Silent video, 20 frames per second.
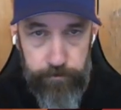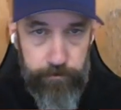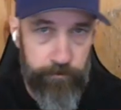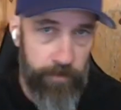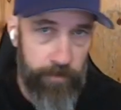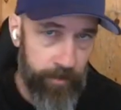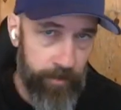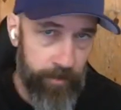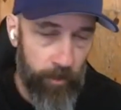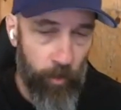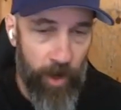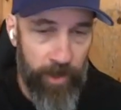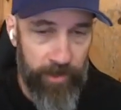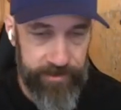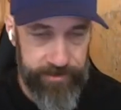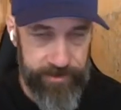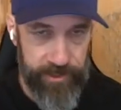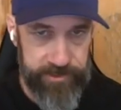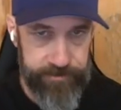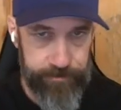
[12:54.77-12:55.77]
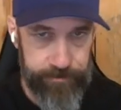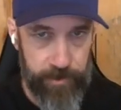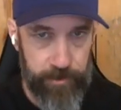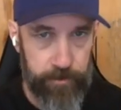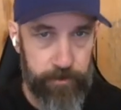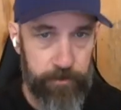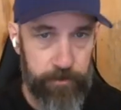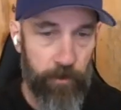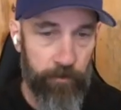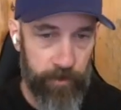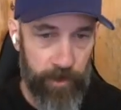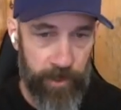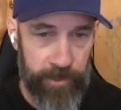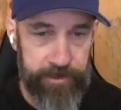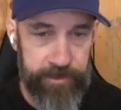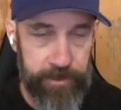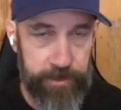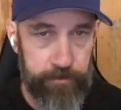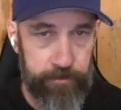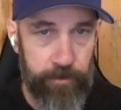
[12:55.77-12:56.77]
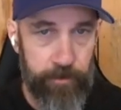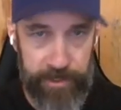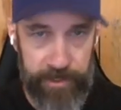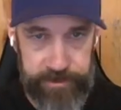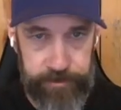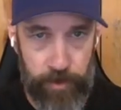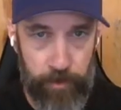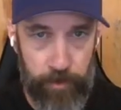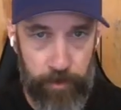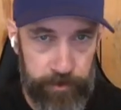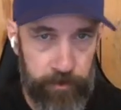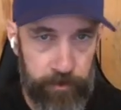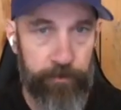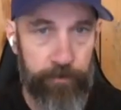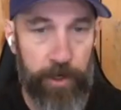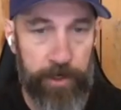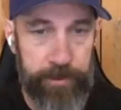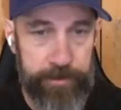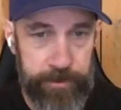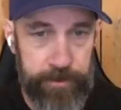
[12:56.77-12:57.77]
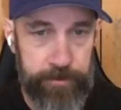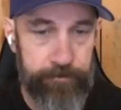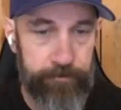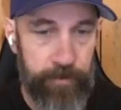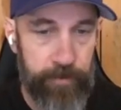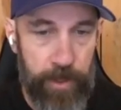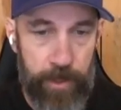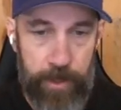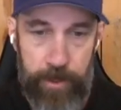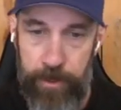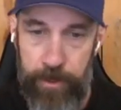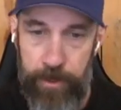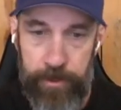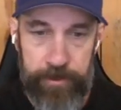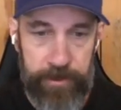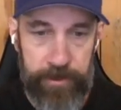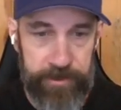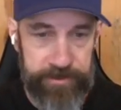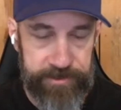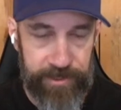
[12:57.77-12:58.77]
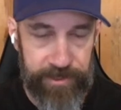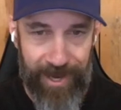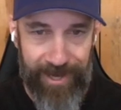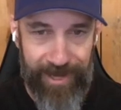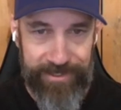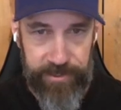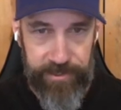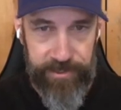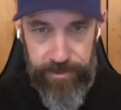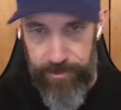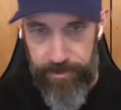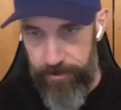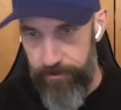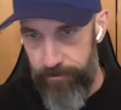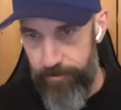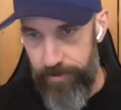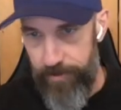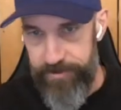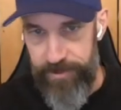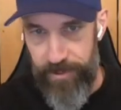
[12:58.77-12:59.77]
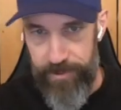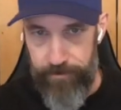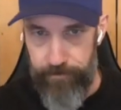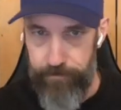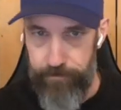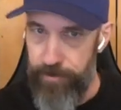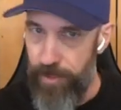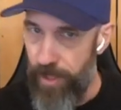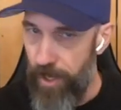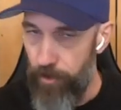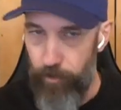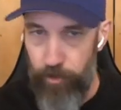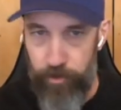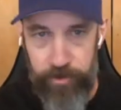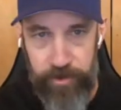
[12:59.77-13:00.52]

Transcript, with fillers: maybe the Wiley test bank over IT. And that's what I would do for IT, because IT, it's like not real